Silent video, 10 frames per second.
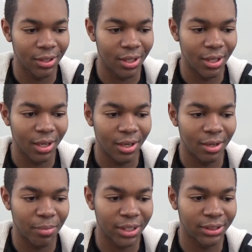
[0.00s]

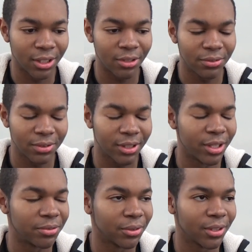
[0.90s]
Myself,
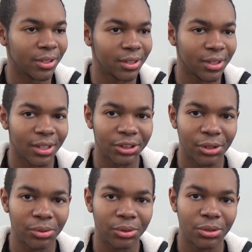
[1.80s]
Cleafort. I
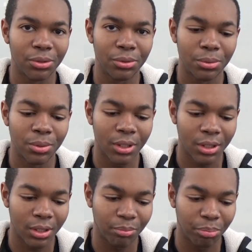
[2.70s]
chose
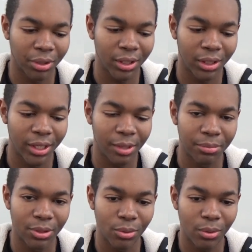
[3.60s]
to punt
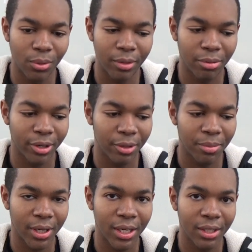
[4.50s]
game 2 away pretty
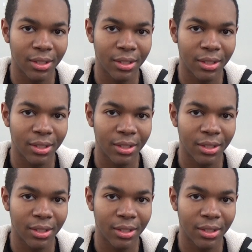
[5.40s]
bad.